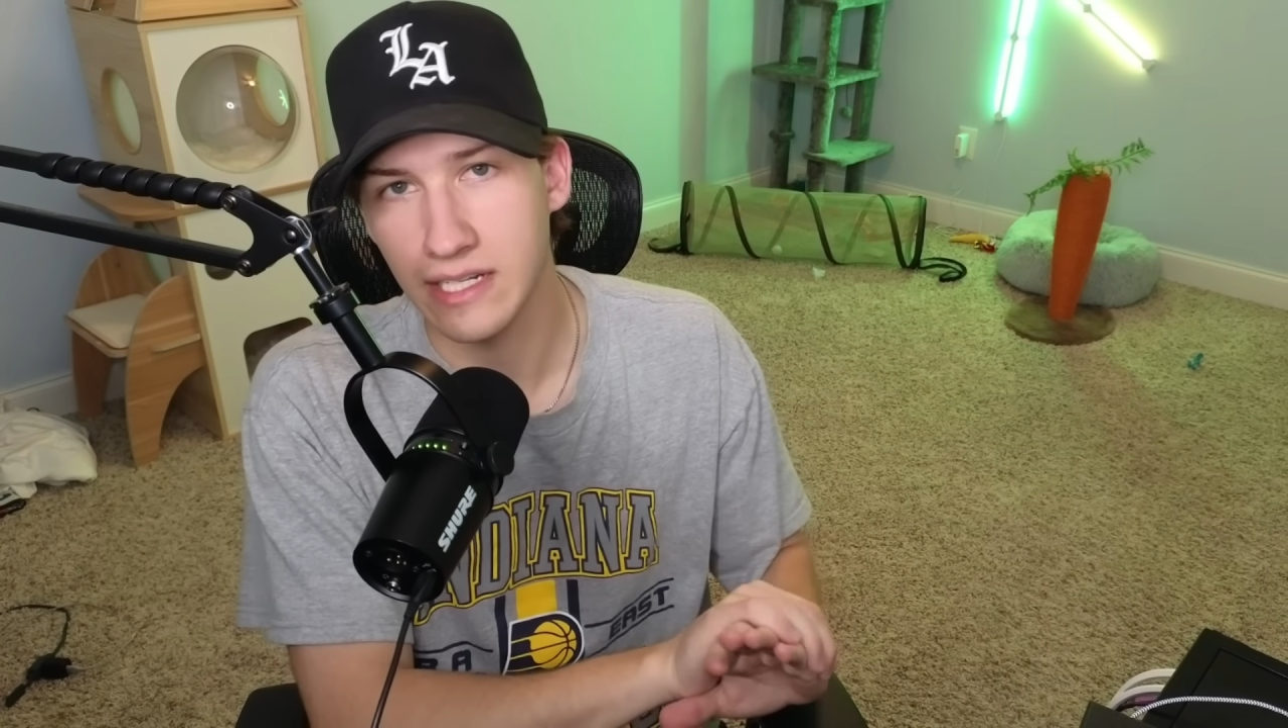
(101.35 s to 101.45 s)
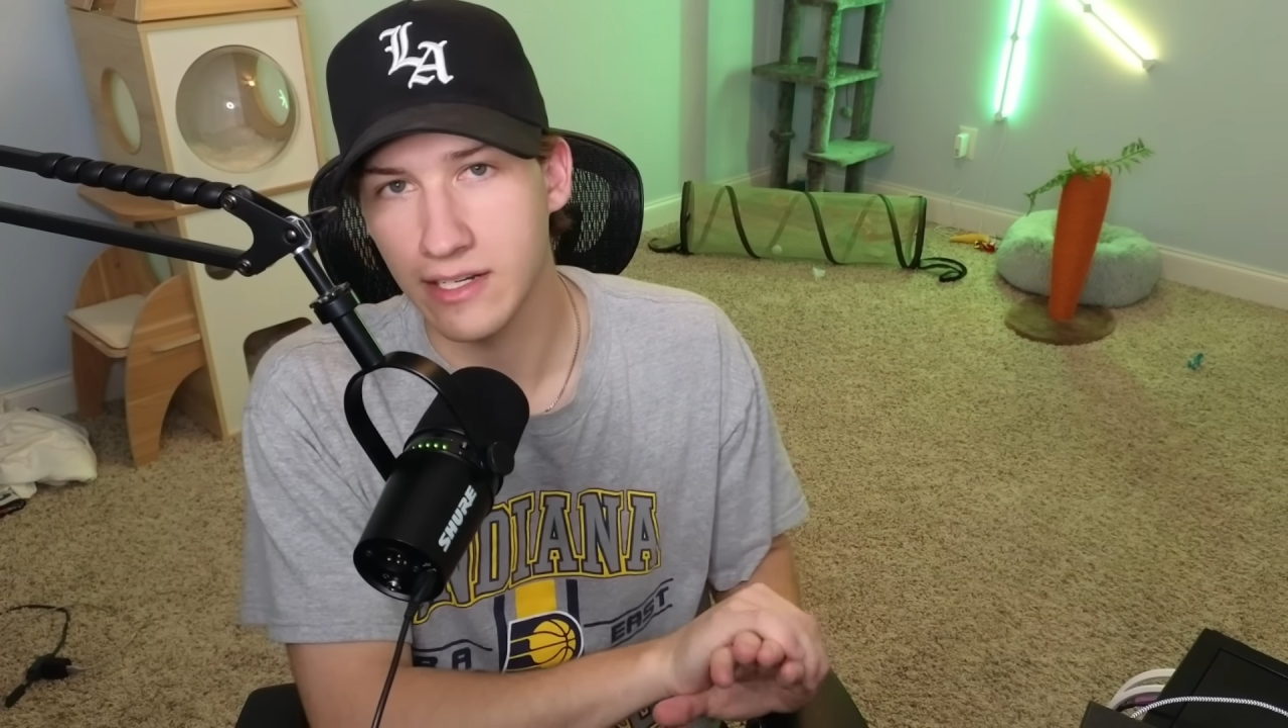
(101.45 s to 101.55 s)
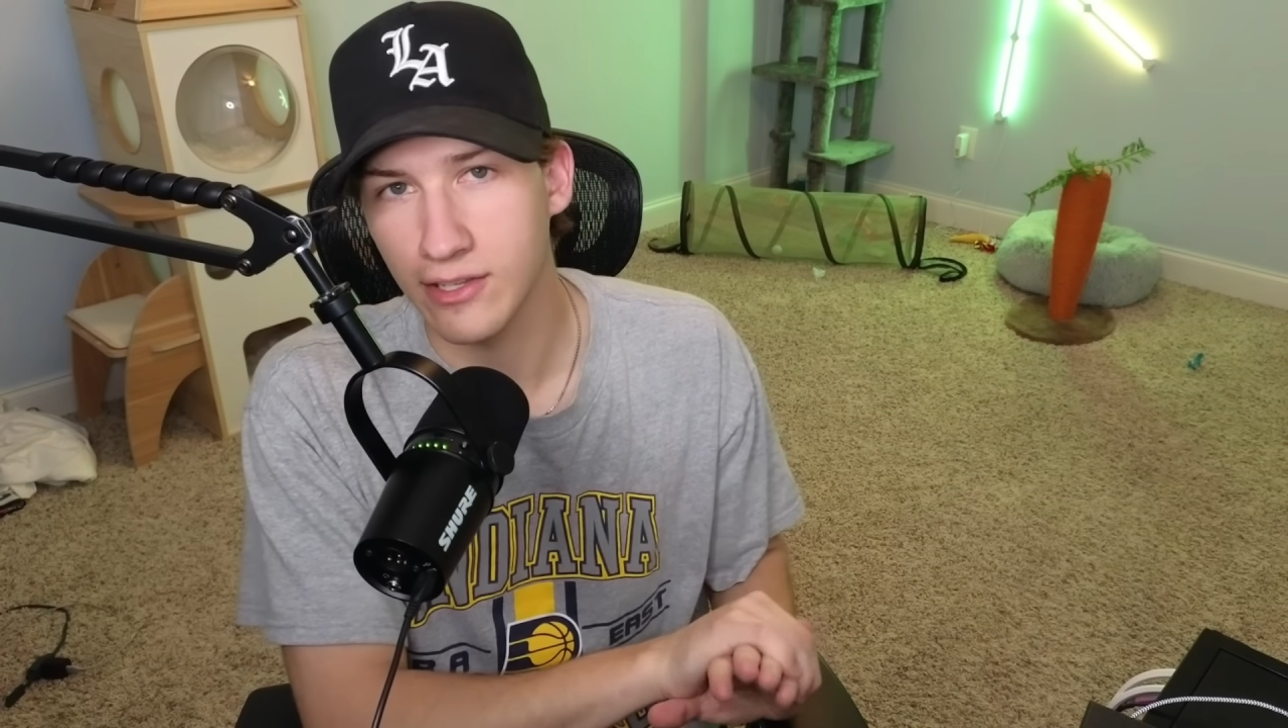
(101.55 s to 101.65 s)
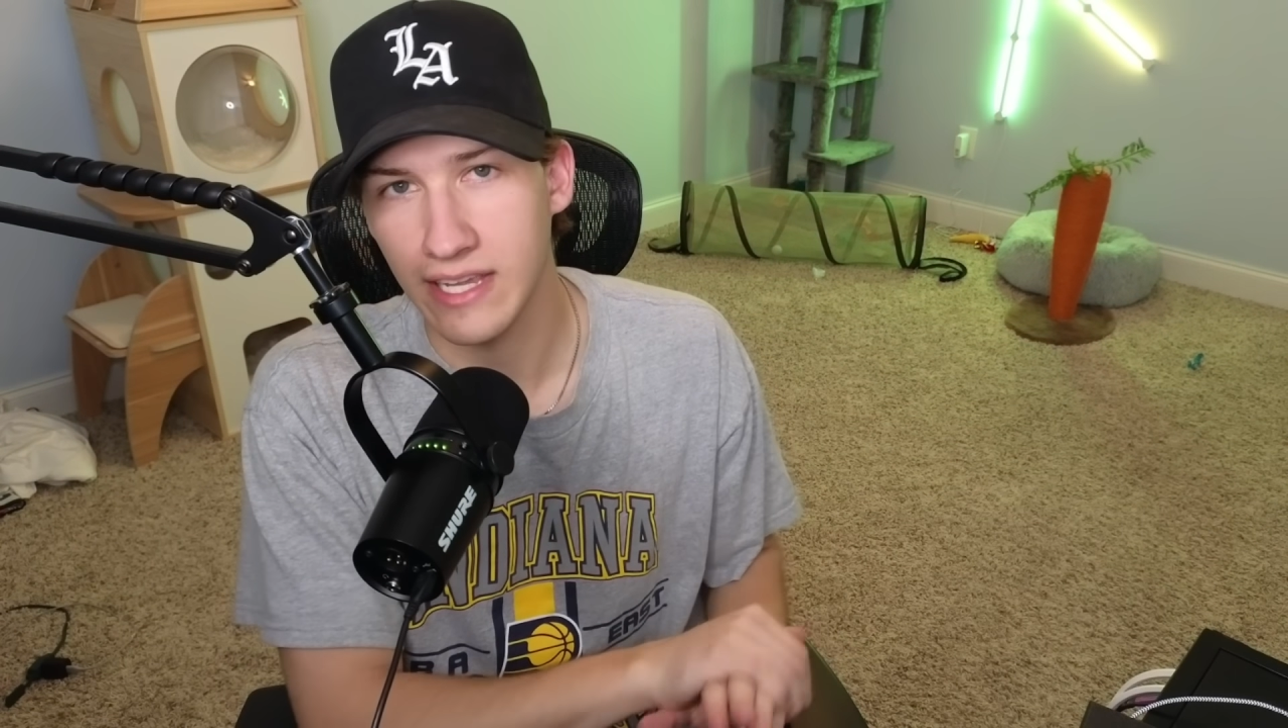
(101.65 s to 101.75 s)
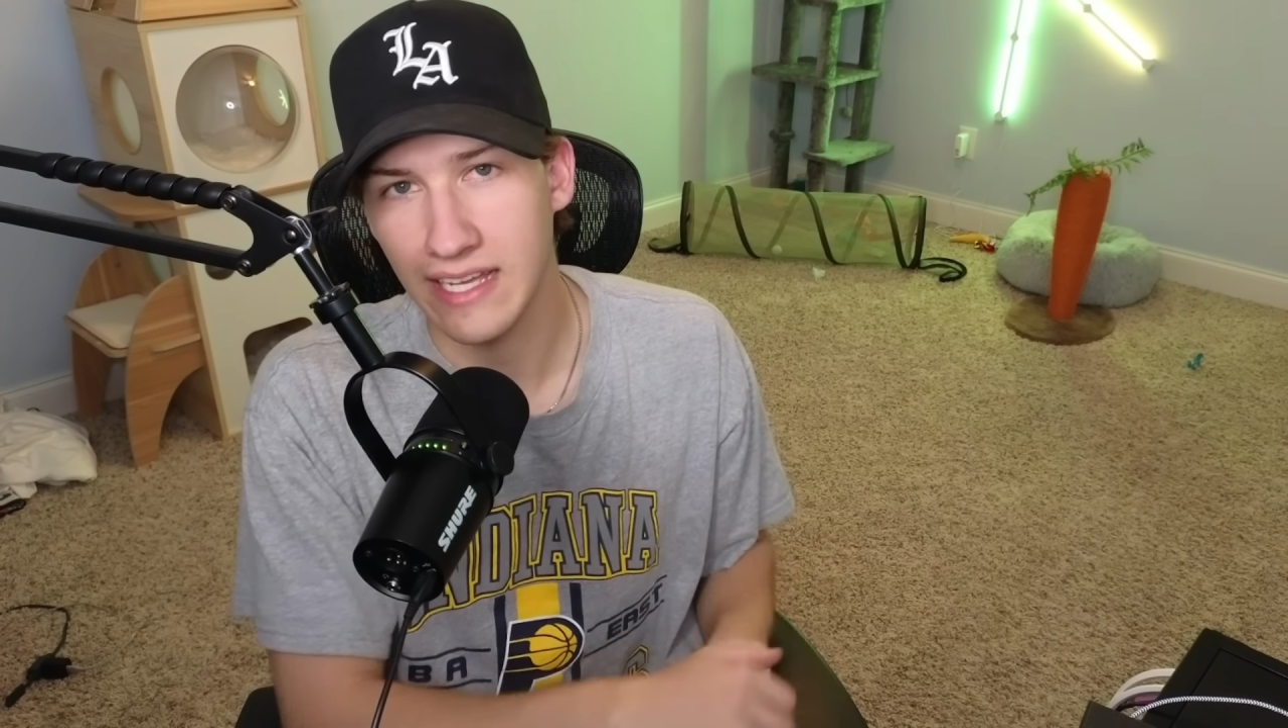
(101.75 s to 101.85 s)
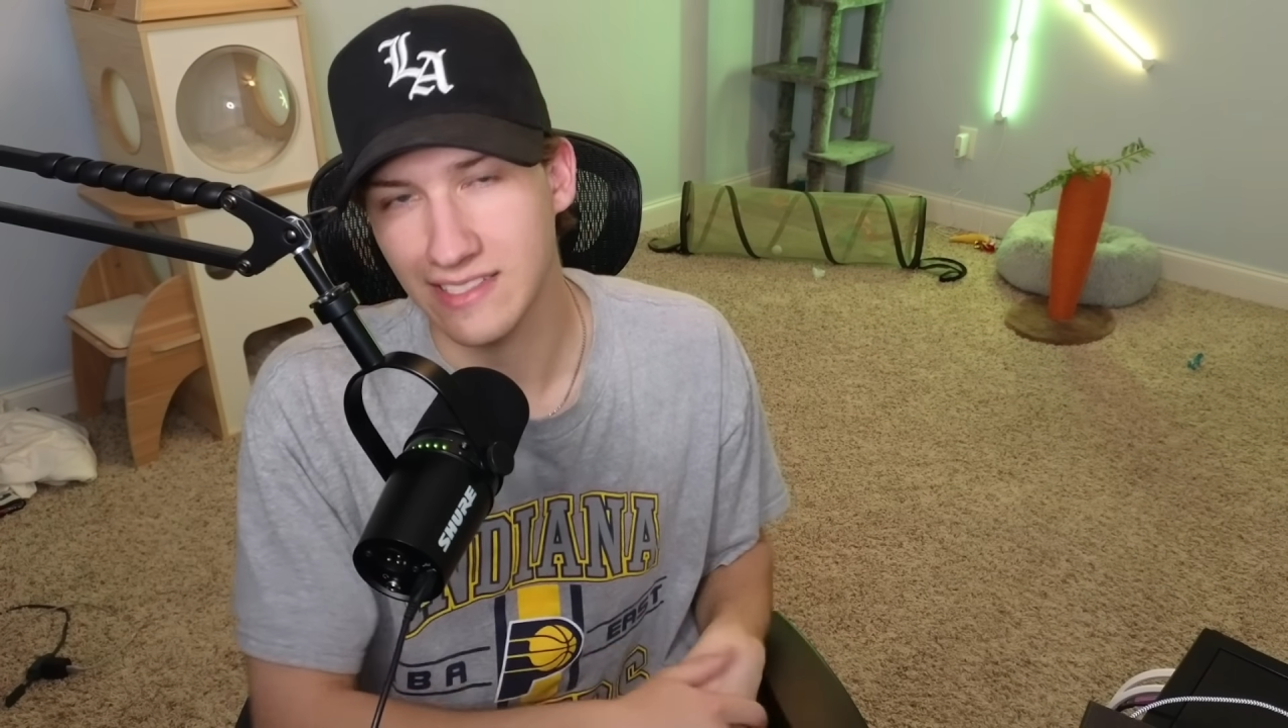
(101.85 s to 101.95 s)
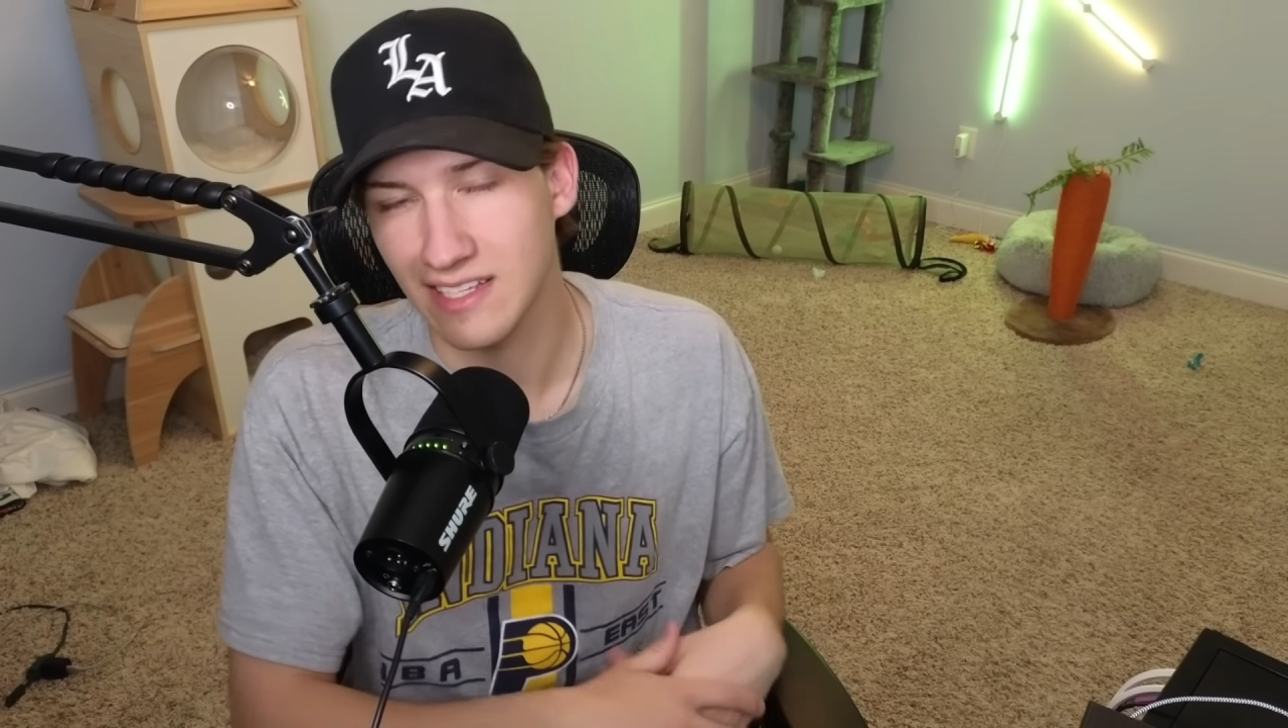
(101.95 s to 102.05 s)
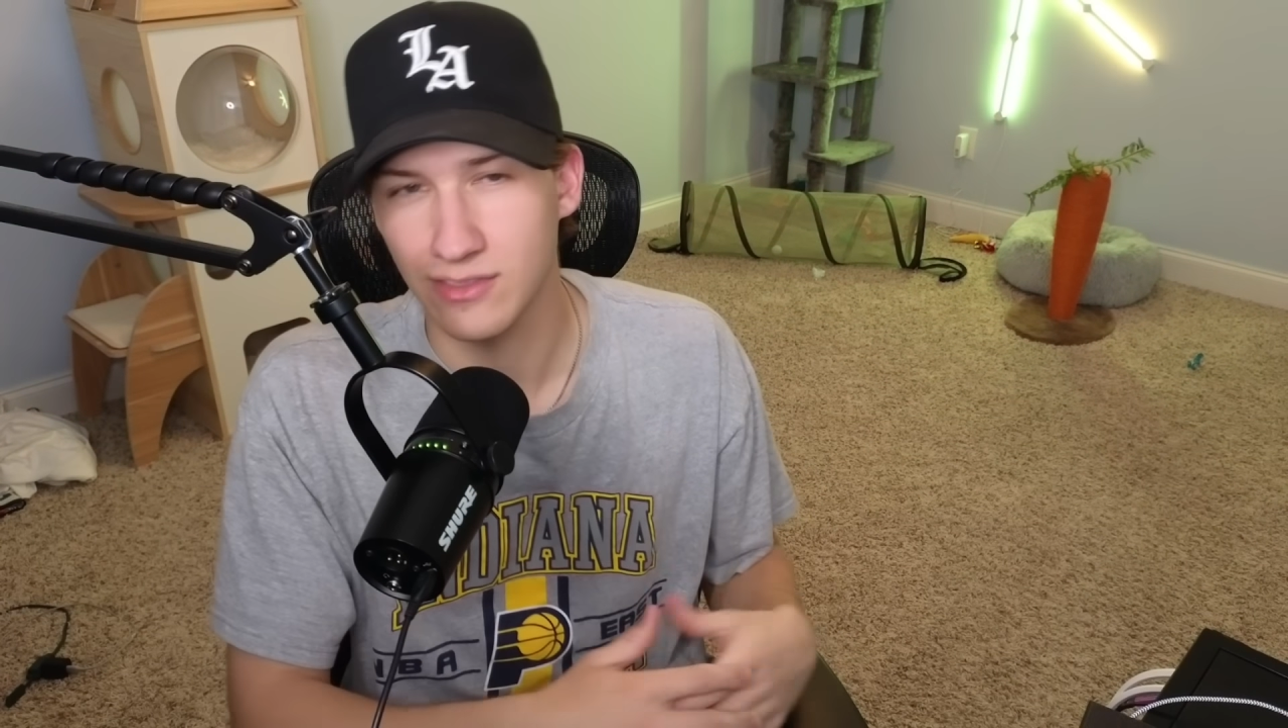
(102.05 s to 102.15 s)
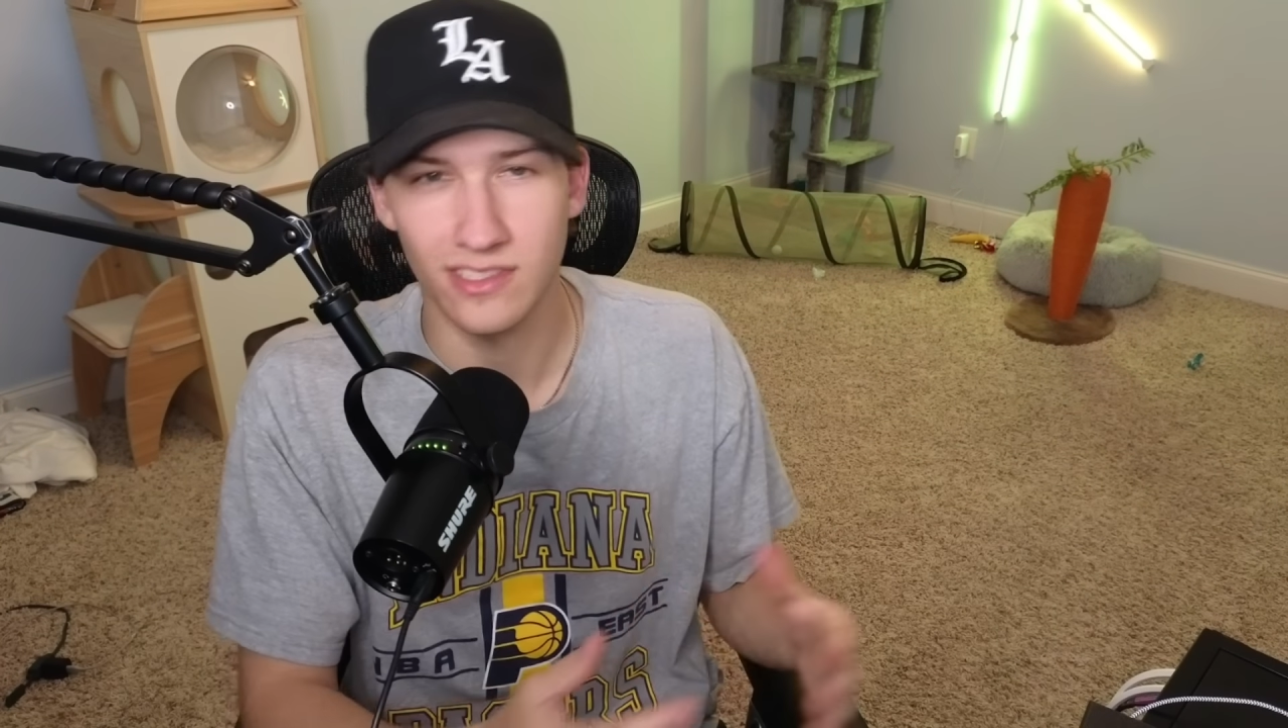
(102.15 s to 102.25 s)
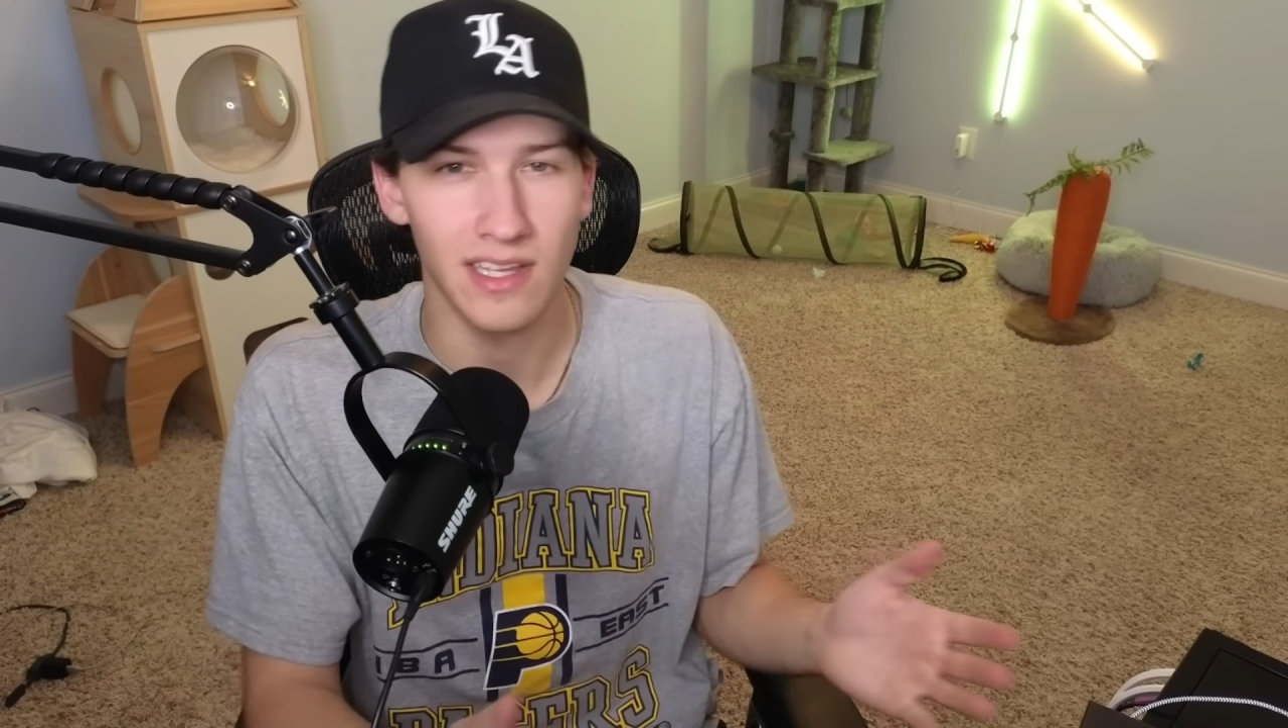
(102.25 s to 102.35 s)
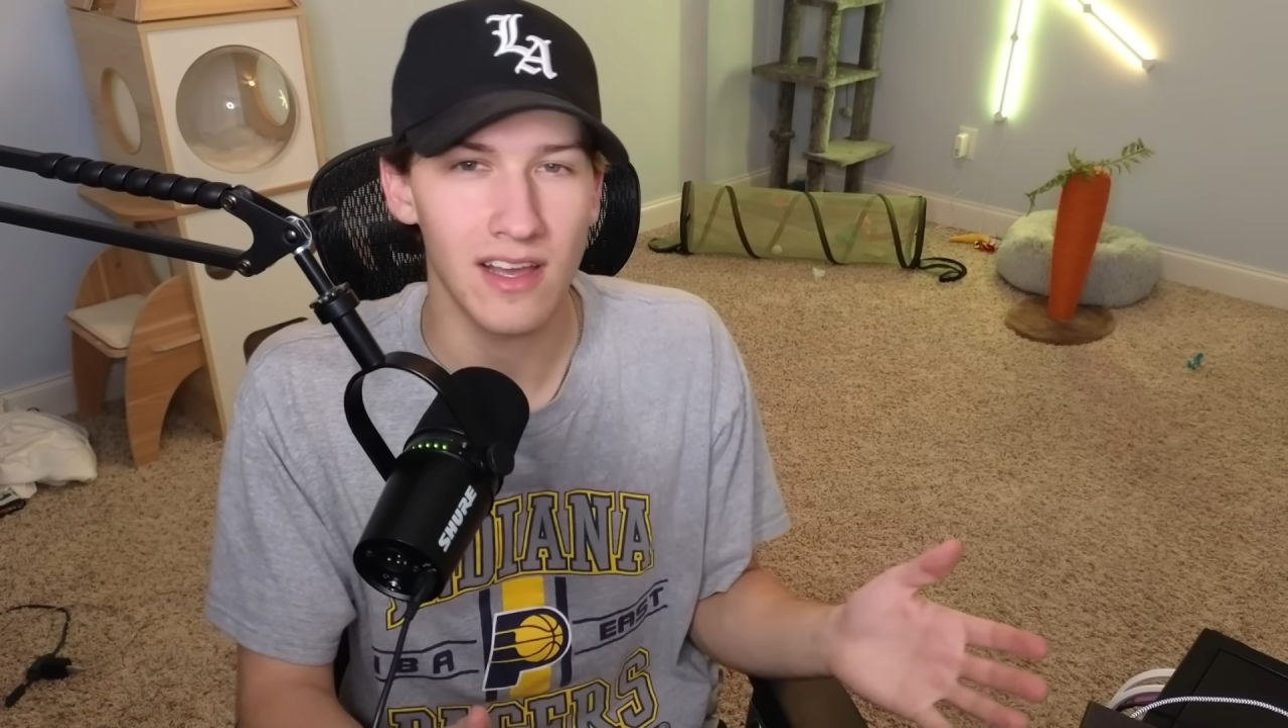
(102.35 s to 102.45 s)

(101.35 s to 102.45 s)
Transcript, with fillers: another cat because I was just like,